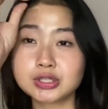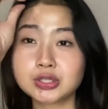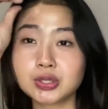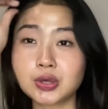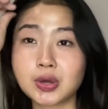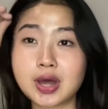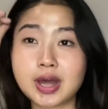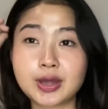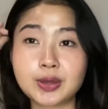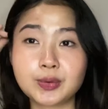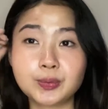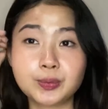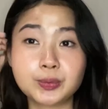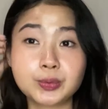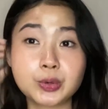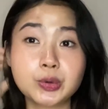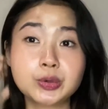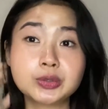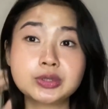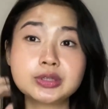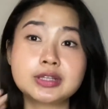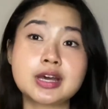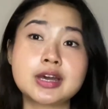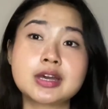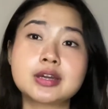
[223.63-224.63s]
So I
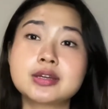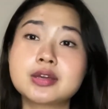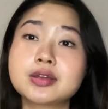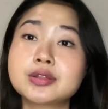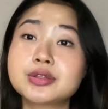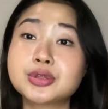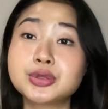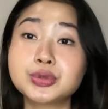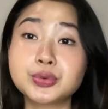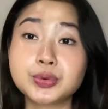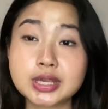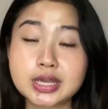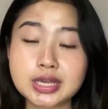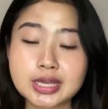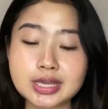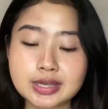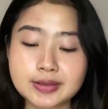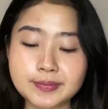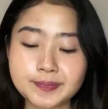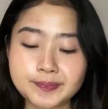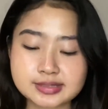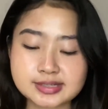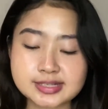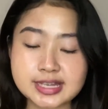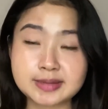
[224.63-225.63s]
wrote like
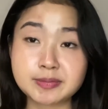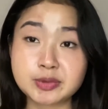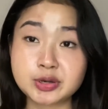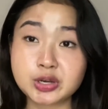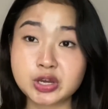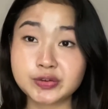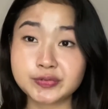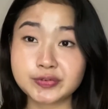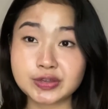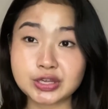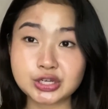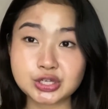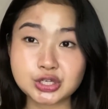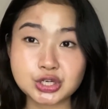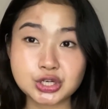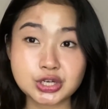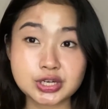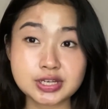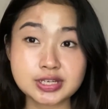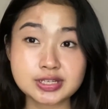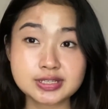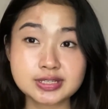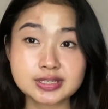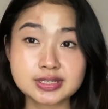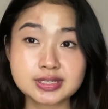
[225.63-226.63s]
3 statement of
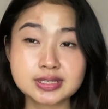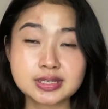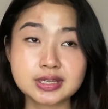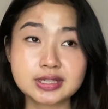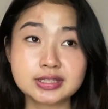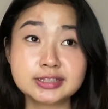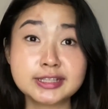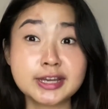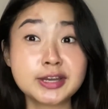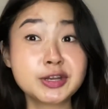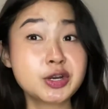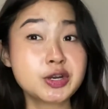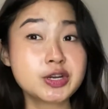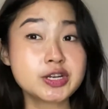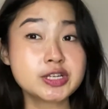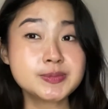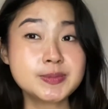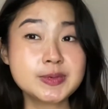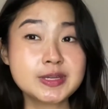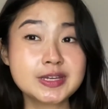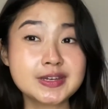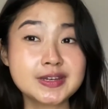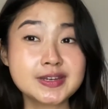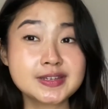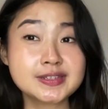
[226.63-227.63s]
interest letters
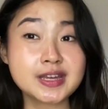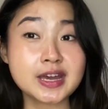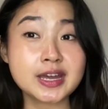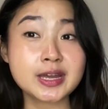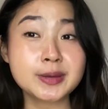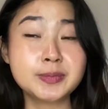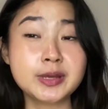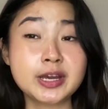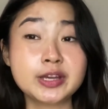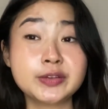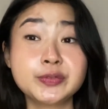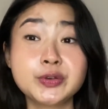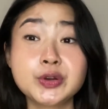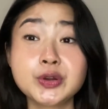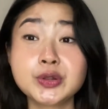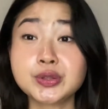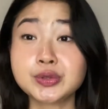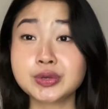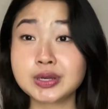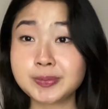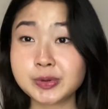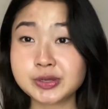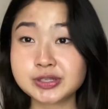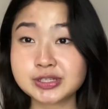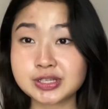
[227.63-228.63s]
because I applied for
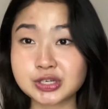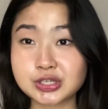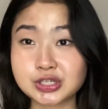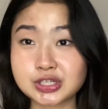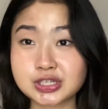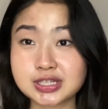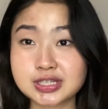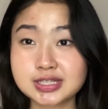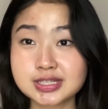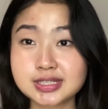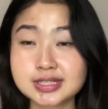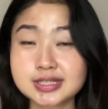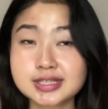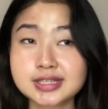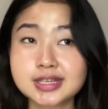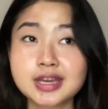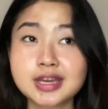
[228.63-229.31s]
3 positions.